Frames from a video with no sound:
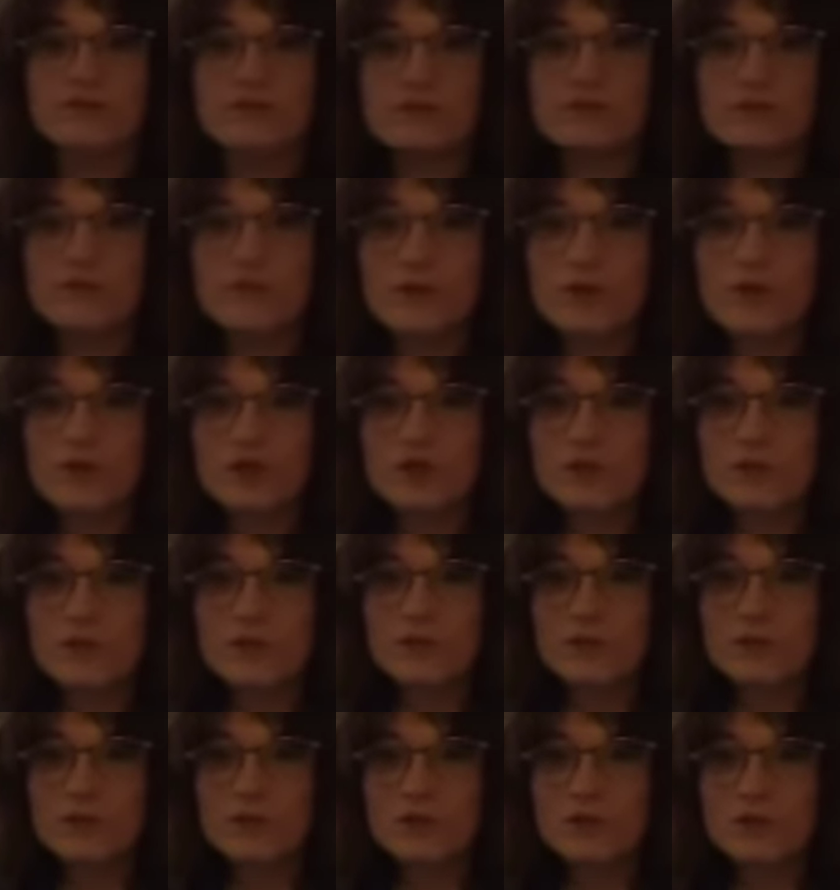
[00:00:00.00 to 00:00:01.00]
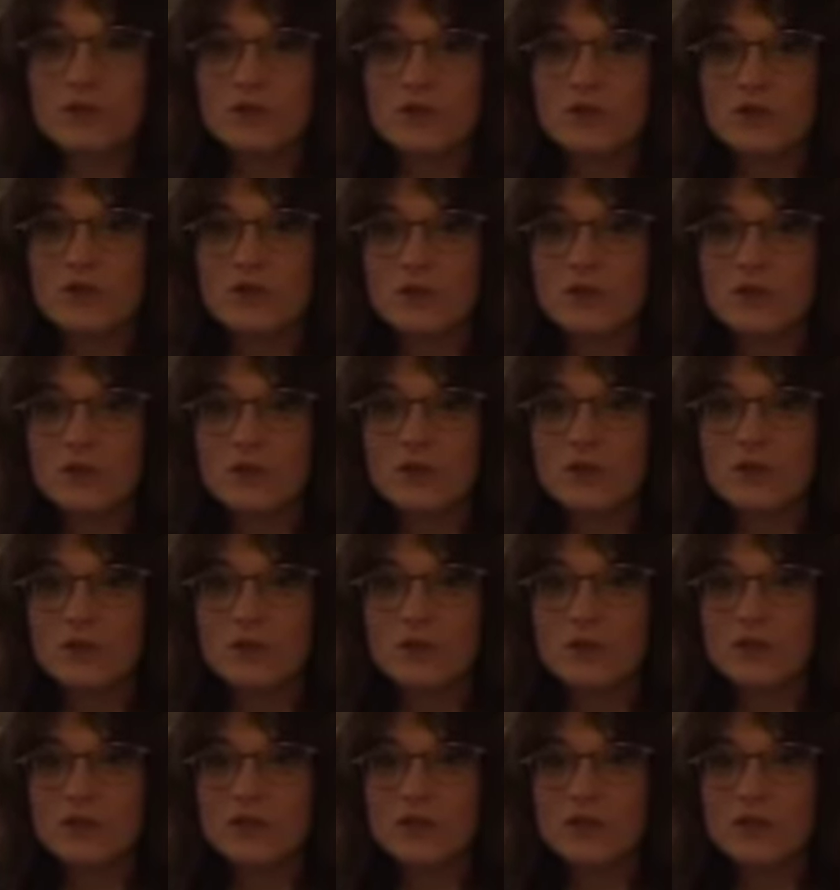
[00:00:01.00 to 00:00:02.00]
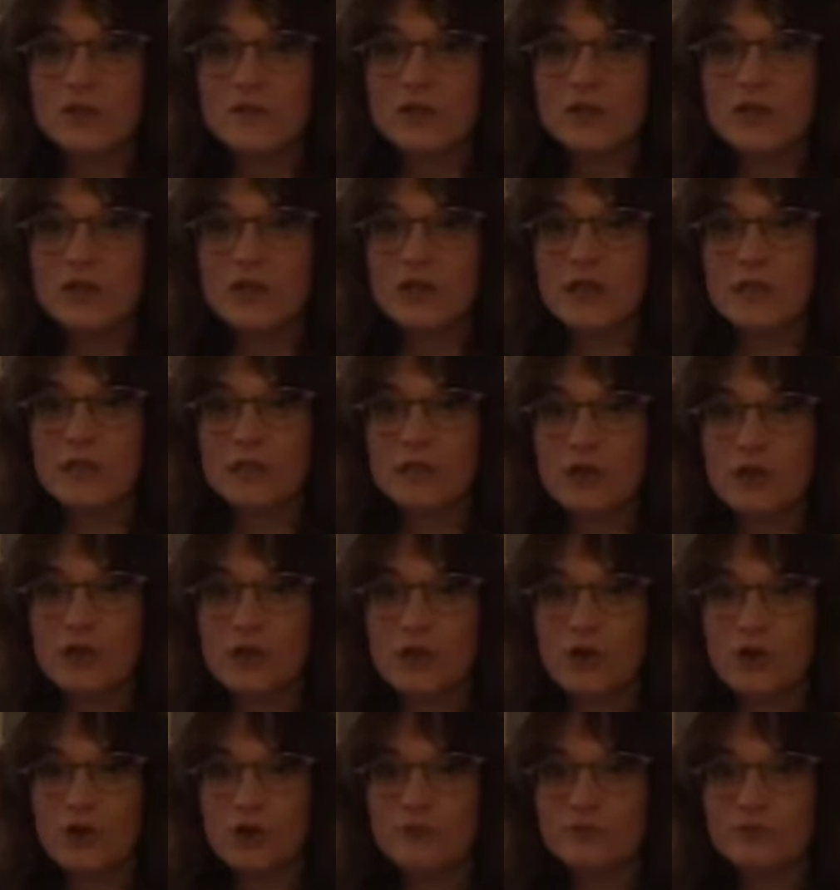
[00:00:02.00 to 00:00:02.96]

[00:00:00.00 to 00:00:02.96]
they're twistable, so they twist up so you can get them longer.